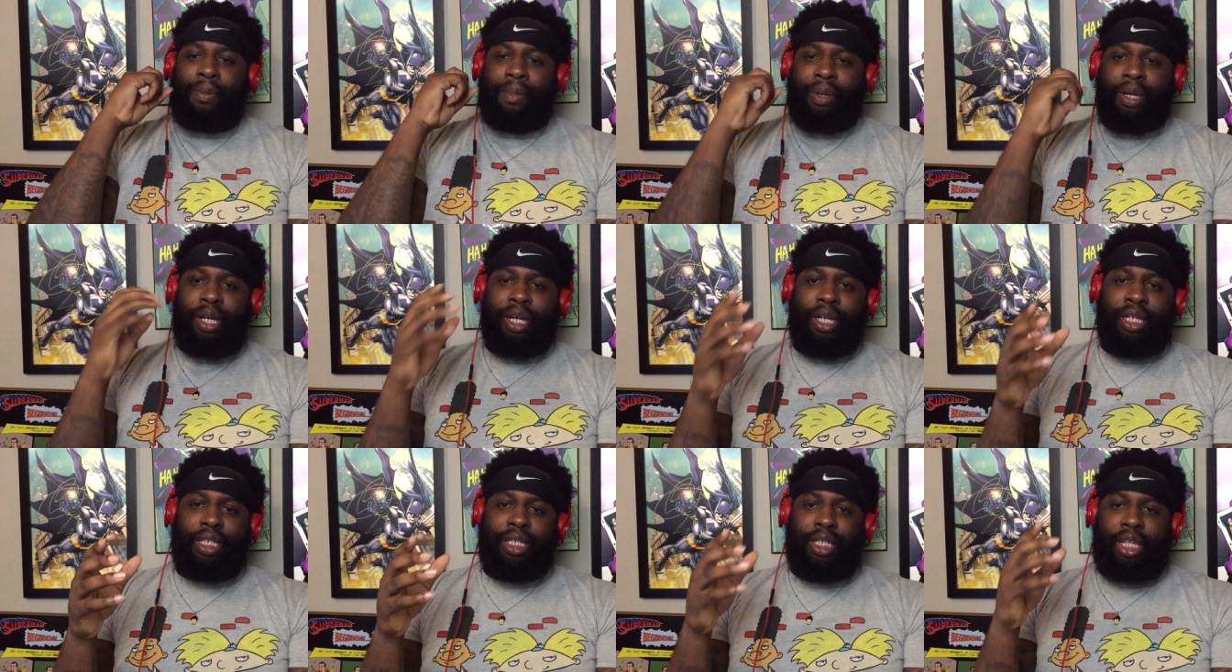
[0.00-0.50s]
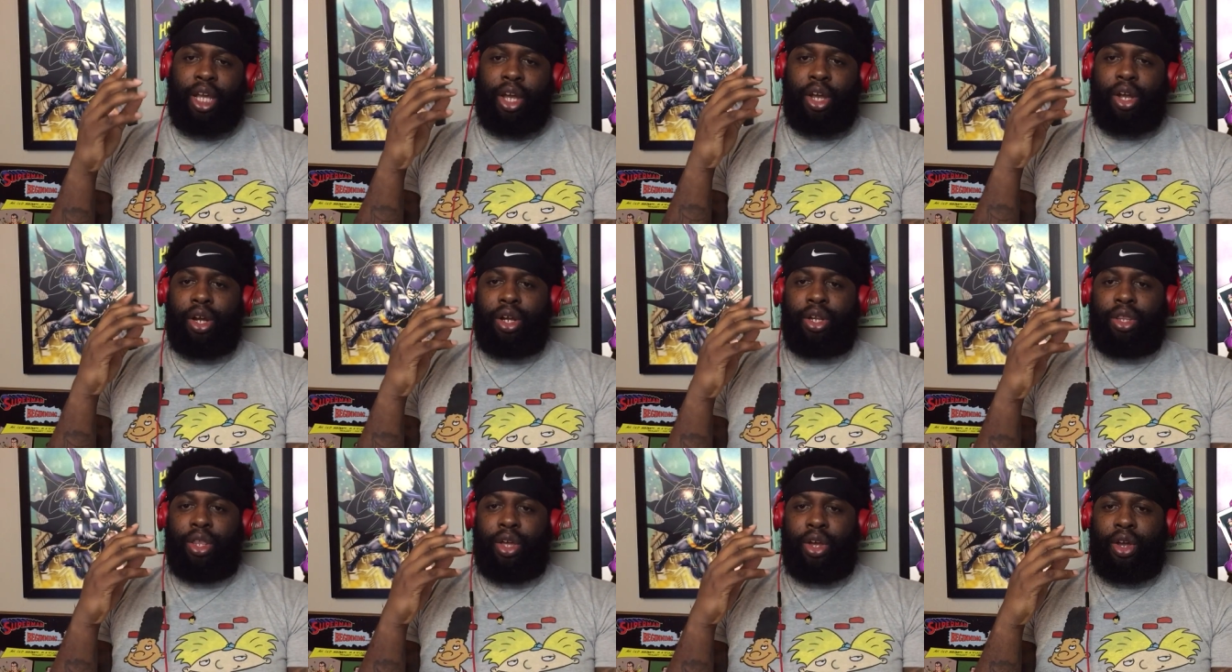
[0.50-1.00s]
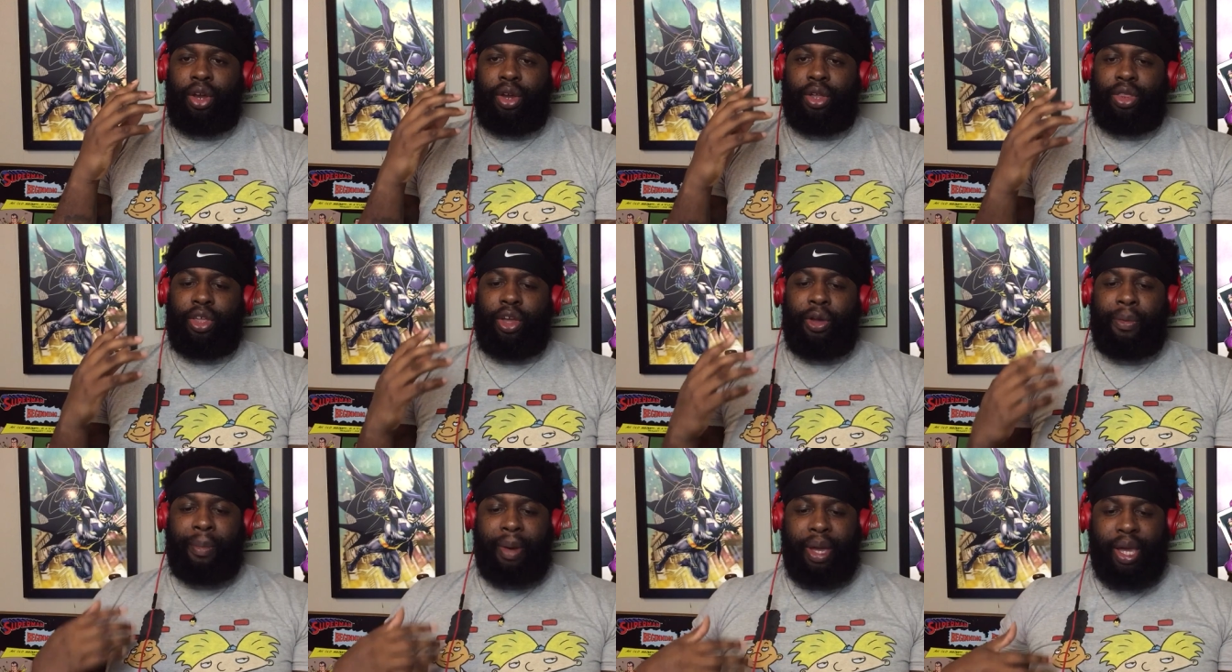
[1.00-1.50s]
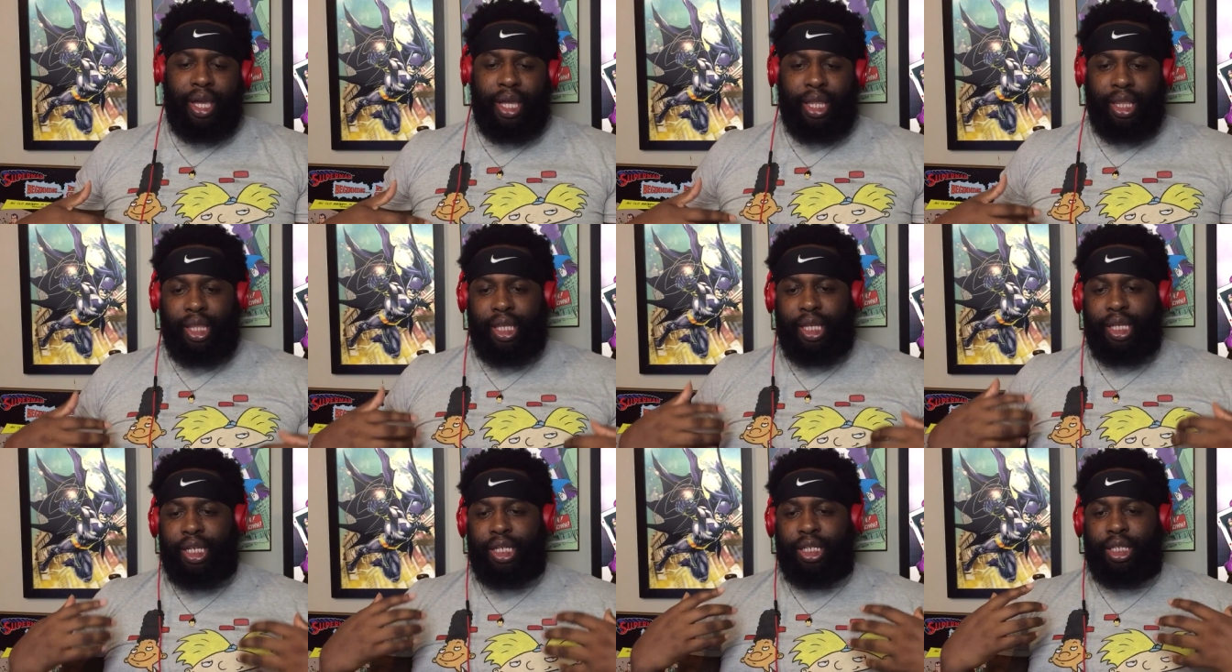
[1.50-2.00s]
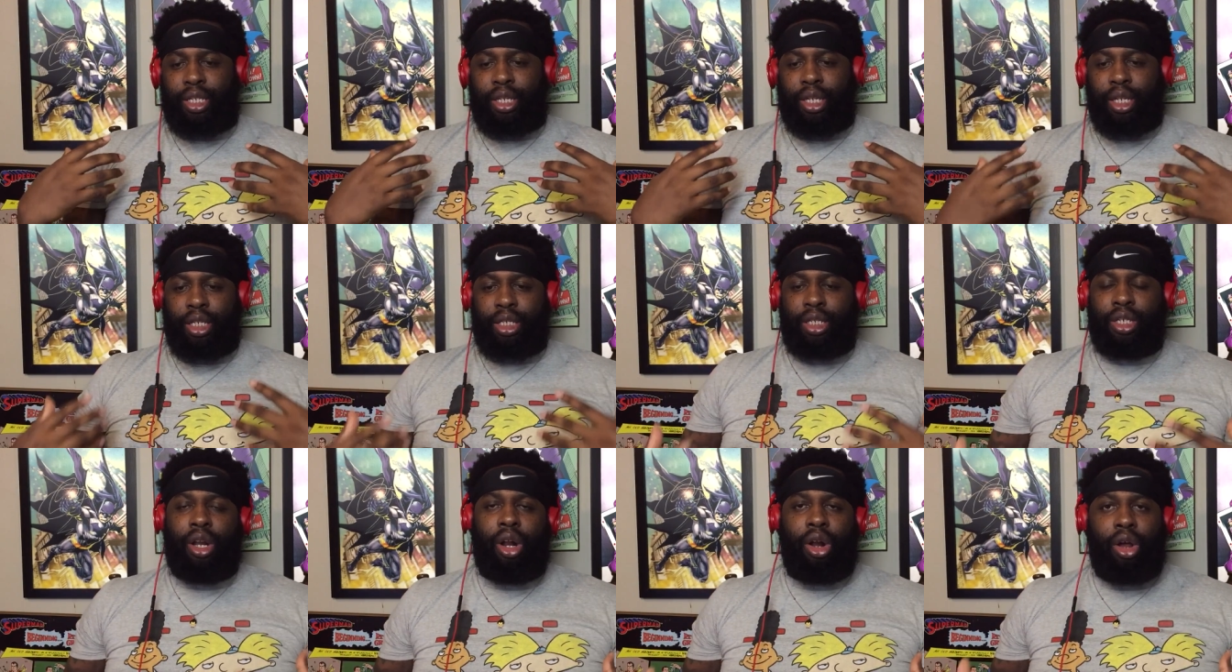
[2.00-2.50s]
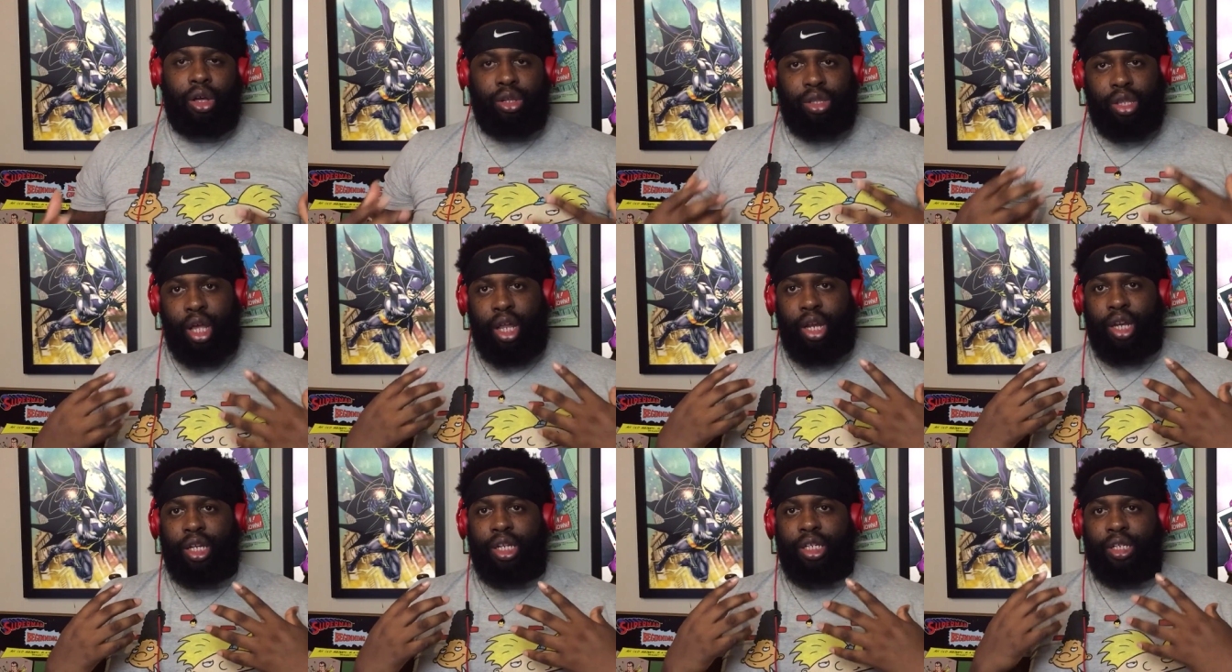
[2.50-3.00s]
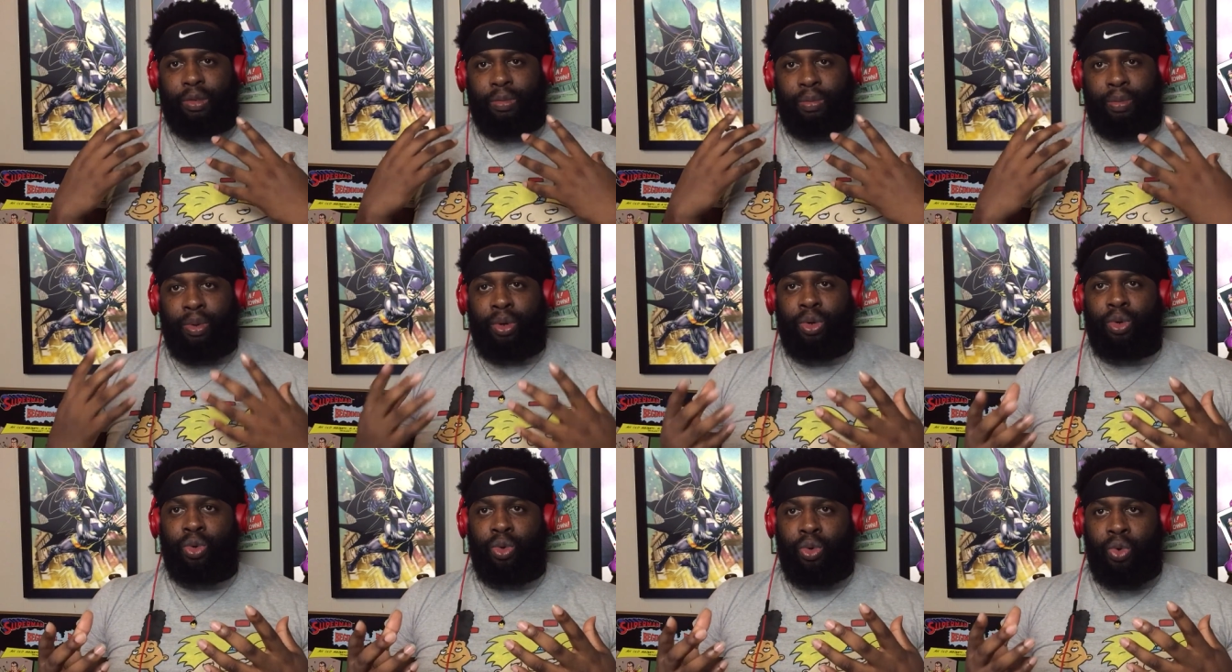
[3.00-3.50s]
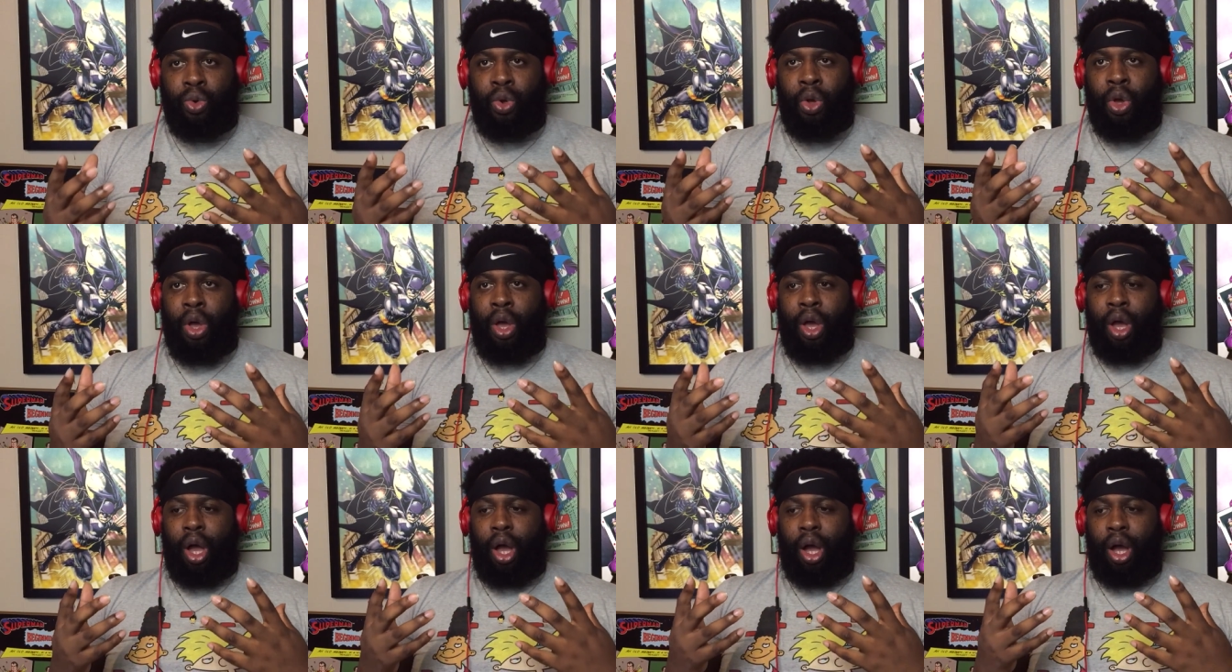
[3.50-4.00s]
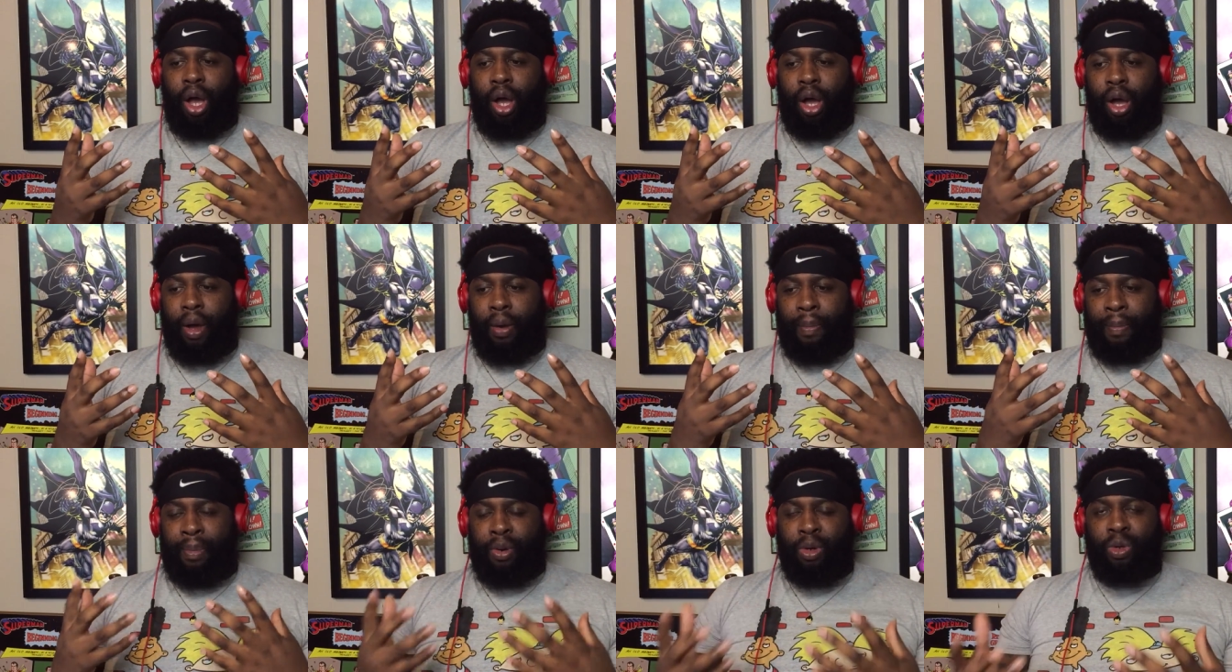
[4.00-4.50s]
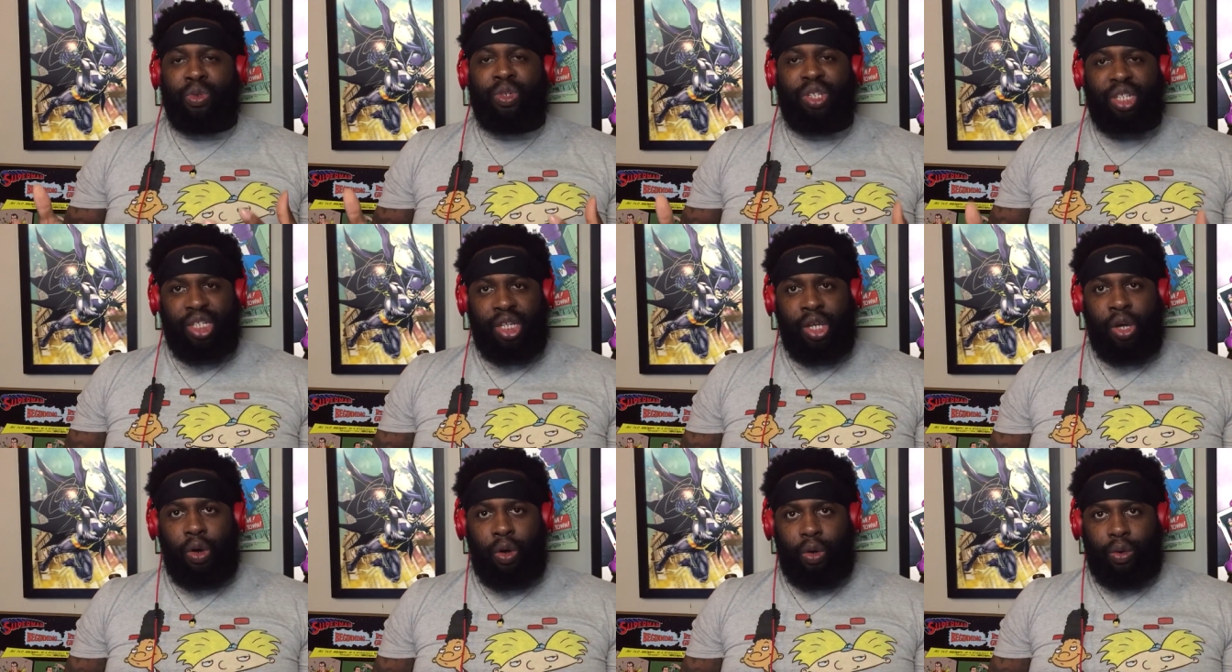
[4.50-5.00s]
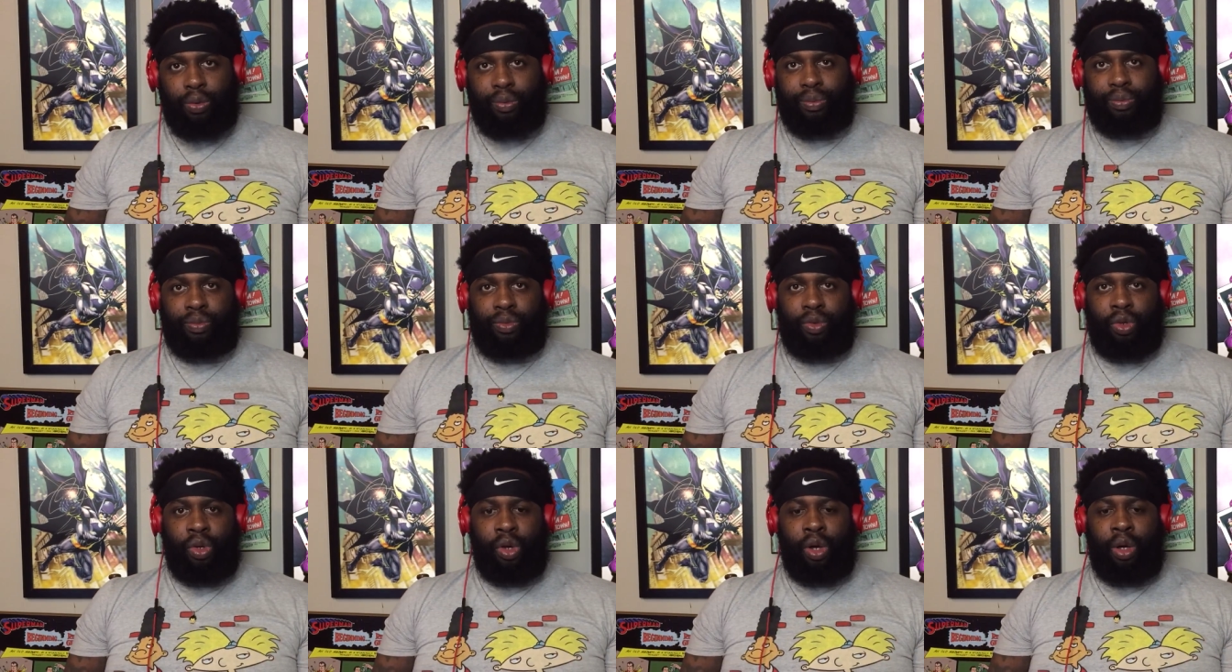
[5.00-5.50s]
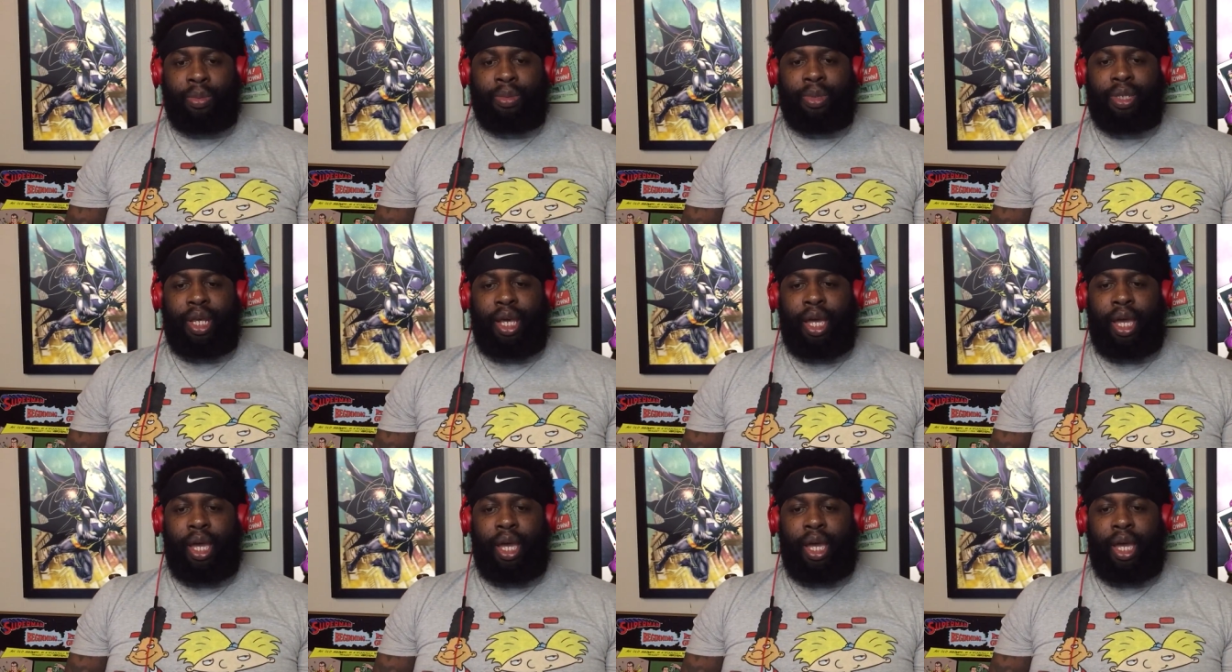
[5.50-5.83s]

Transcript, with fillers: because they're making these cloth out of this blue silk. You know what I'm